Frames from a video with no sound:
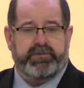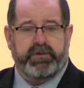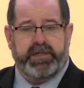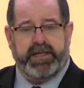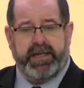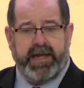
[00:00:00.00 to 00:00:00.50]

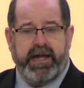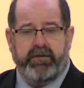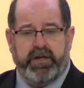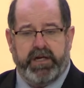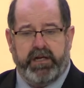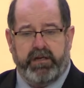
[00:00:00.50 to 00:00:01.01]
with a
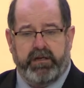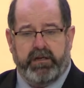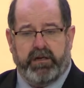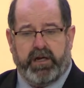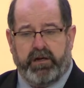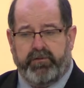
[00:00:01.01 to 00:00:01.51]
carer,
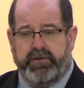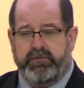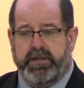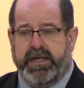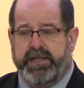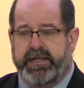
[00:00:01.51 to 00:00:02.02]
I often
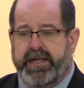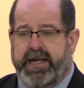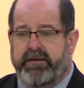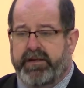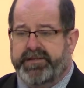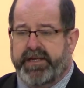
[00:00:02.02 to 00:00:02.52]
will get the
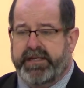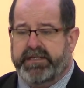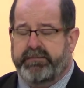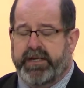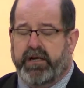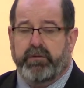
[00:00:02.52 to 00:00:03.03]
carer saying
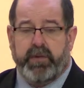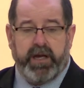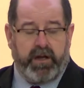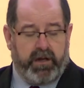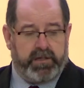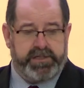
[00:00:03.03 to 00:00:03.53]
to me, oh my
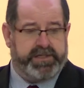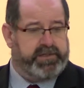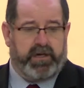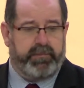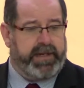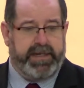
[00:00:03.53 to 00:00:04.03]
gosh, it's
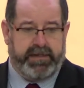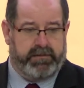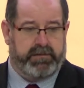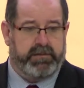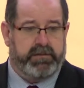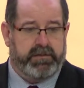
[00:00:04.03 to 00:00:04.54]
not me.
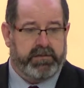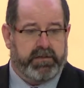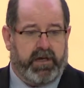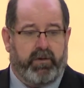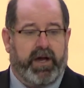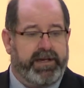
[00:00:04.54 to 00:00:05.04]

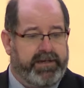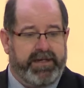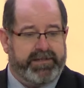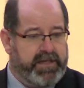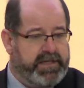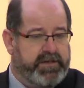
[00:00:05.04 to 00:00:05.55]
Oh,
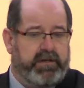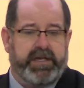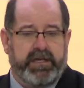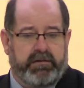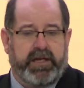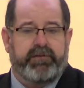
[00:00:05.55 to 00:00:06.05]
it's not
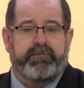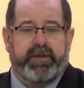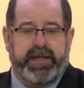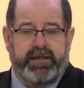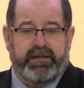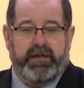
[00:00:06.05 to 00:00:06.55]
they don't love
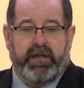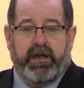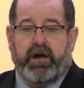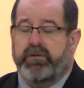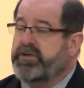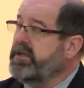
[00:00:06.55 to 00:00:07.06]
me.
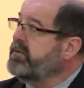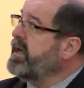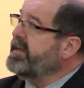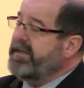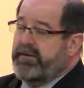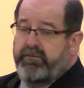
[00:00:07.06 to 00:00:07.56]
Oh, do you know what?
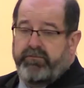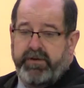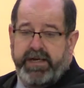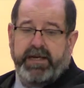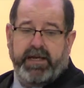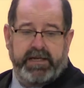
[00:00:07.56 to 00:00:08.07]
I didn't
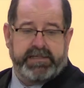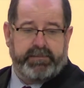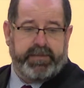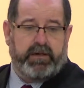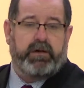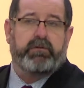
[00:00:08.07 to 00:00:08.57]
realize
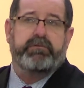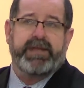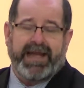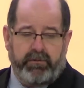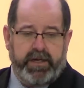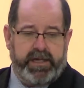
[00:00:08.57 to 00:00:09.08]
that. Oh,
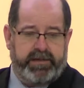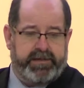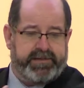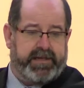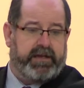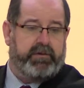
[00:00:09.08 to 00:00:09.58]
now I
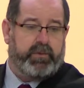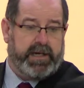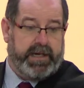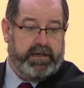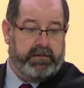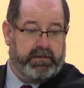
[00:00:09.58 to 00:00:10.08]
understand
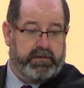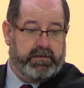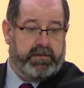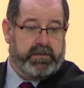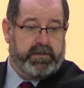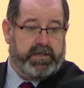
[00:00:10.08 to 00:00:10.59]
why.
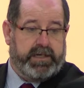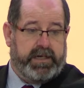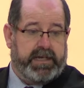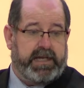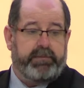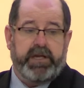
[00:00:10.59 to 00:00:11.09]
And
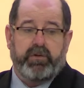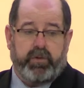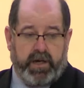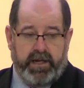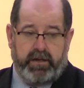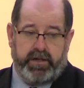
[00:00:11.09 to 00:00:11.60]
it can be
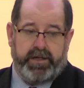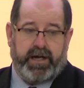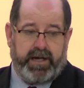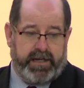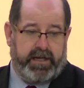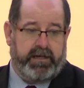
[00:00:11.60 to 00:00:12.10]
quite a good
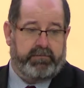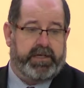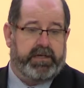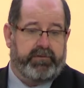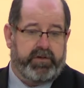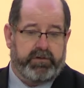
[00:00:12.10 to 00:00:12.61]

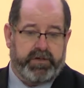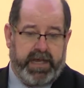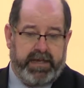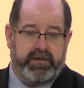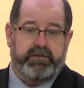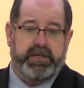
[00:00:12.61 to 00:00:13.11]
eye-opener if you're,
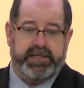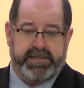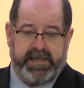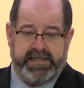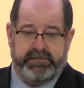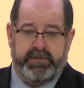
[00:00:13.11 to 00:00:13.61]
again, doing
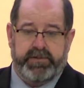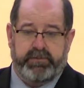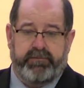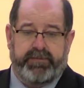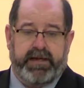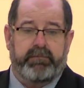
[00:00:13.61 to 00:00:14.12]
assessments
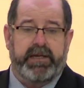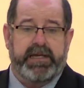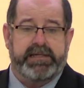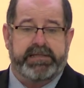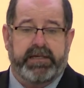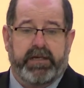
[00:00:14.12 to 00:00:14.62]
with
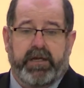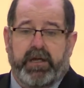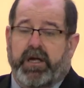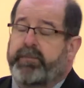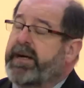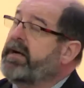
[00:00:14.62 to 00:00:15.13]
families
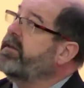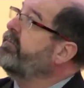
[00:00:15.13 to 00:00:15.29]
about the